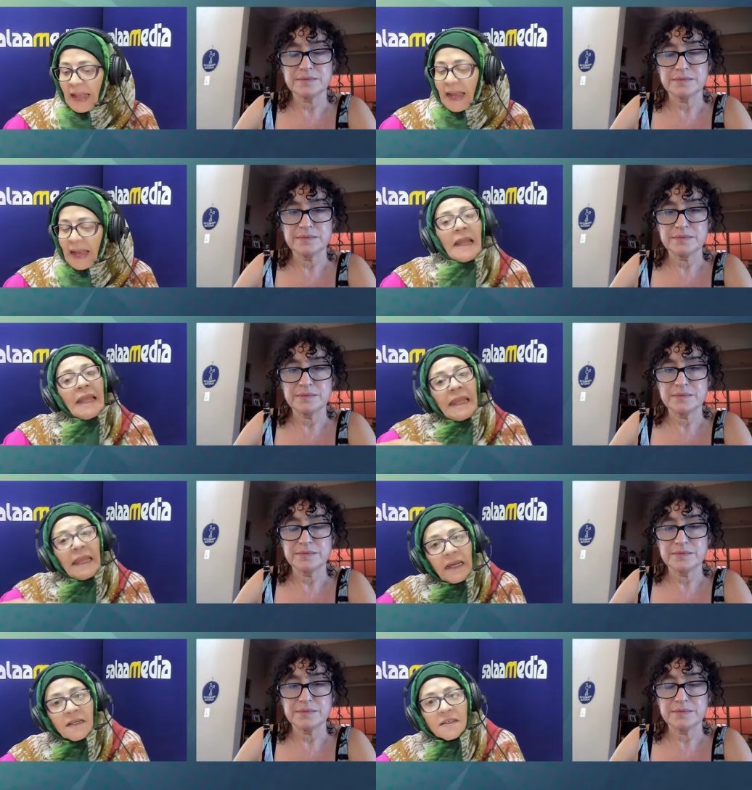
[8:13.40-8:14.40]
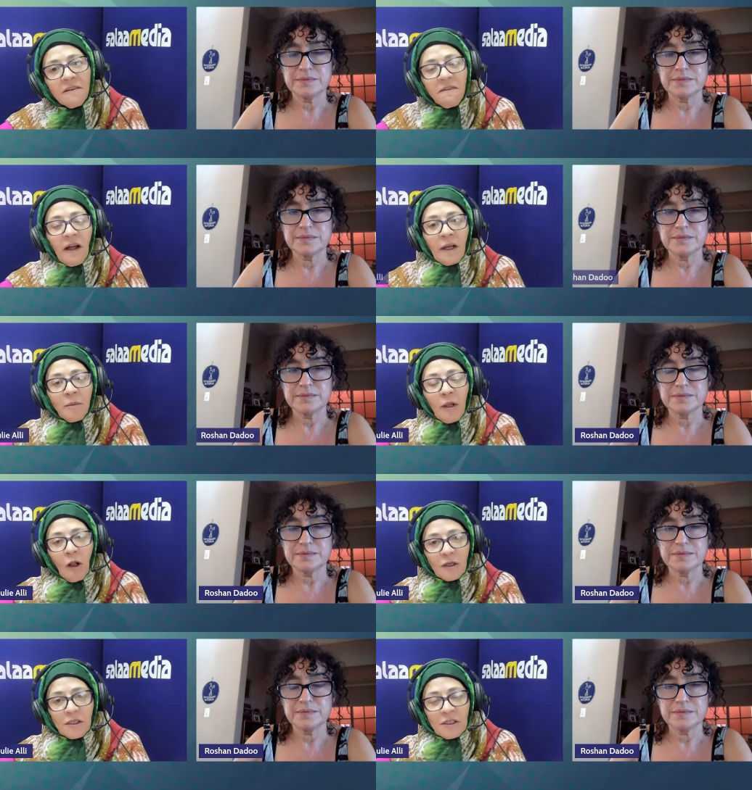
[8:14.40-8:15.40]
Speaker 1: And here's a
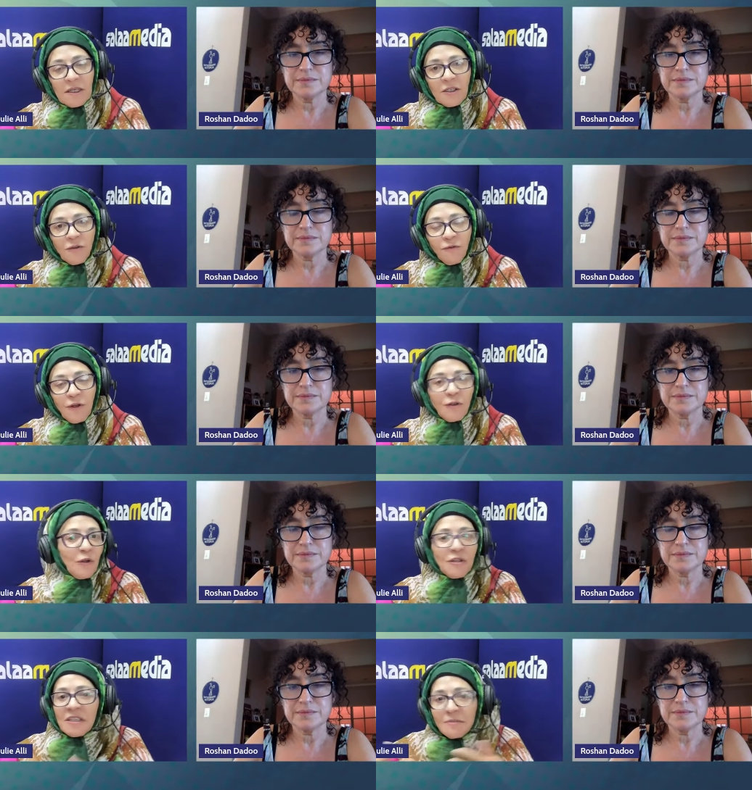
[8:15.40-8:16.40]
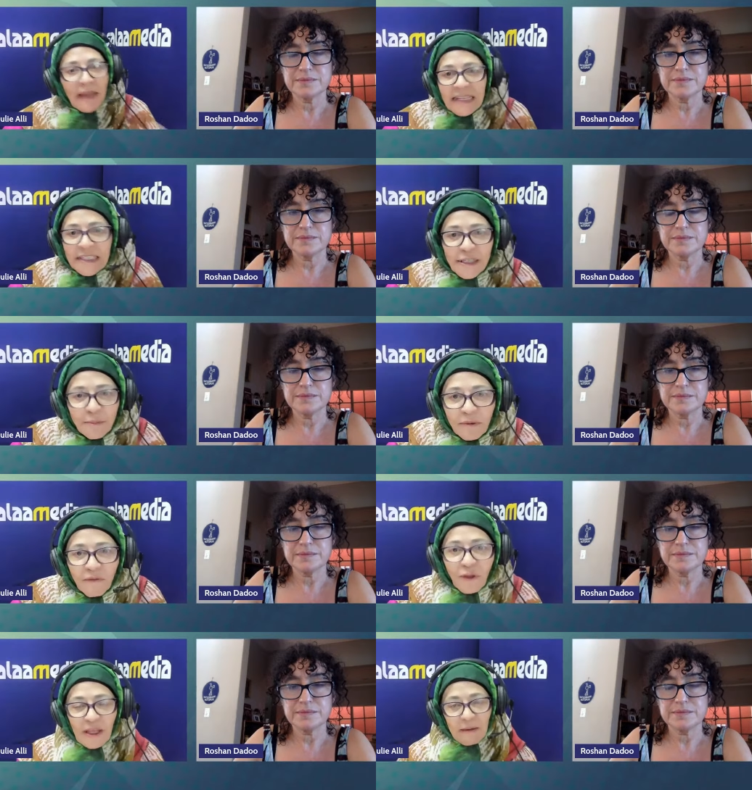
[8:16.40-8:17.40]
viable alternative for you. So you just make it
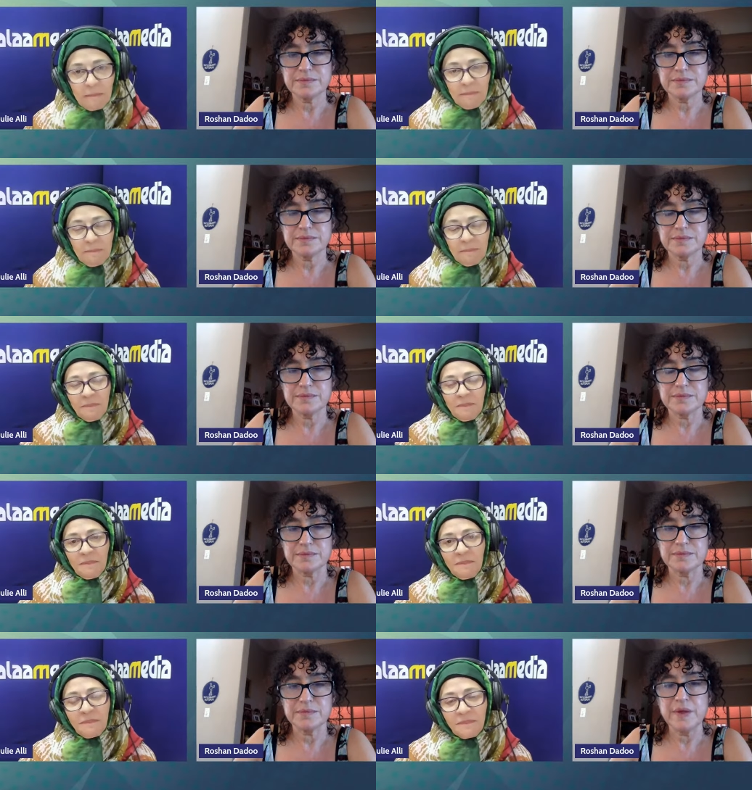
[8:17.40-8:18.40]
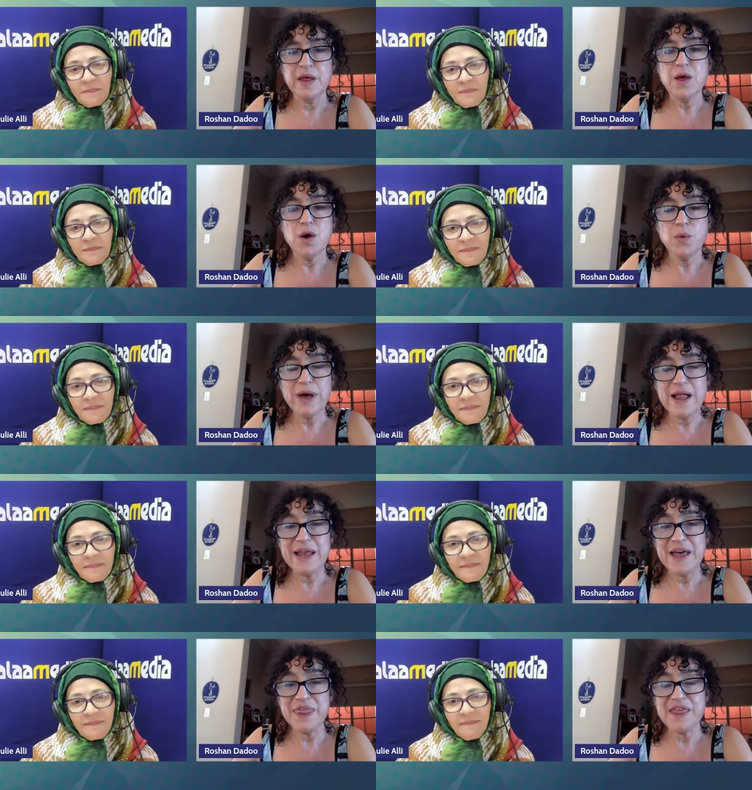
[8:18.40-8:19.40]
simpler for them.
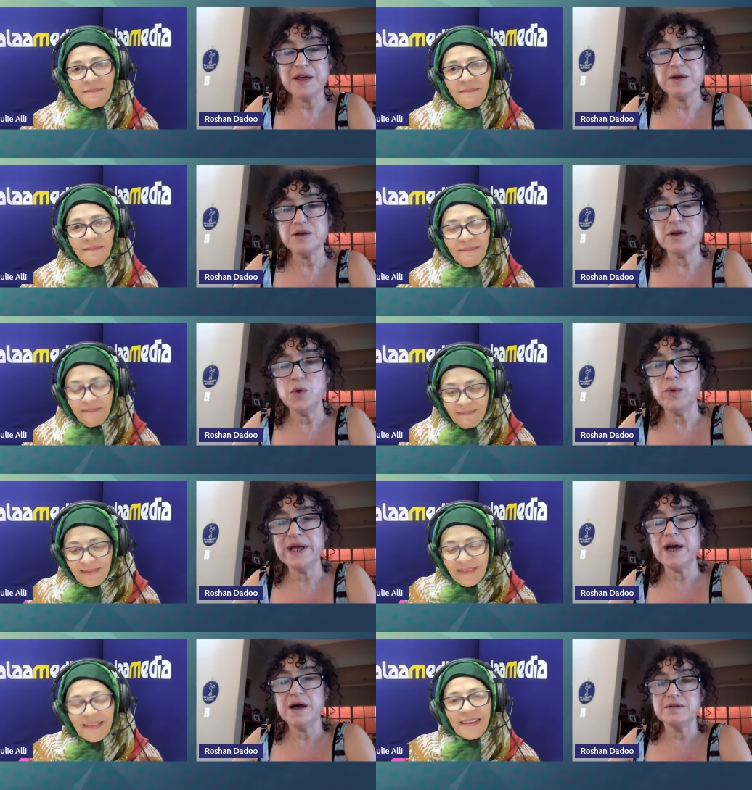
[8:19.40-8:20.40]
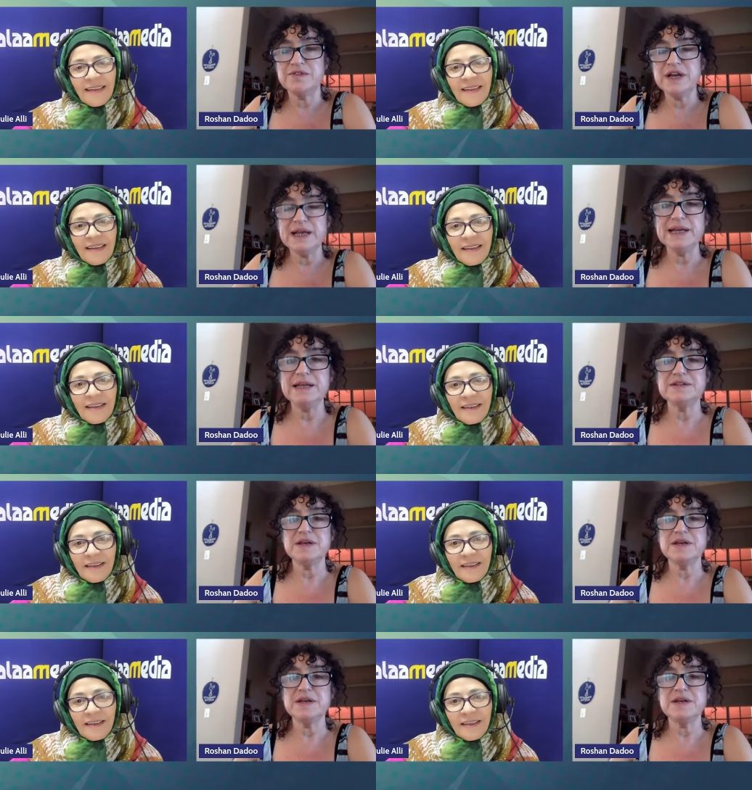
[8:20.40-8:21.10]
Speaker 2: Well, I think you know we can't really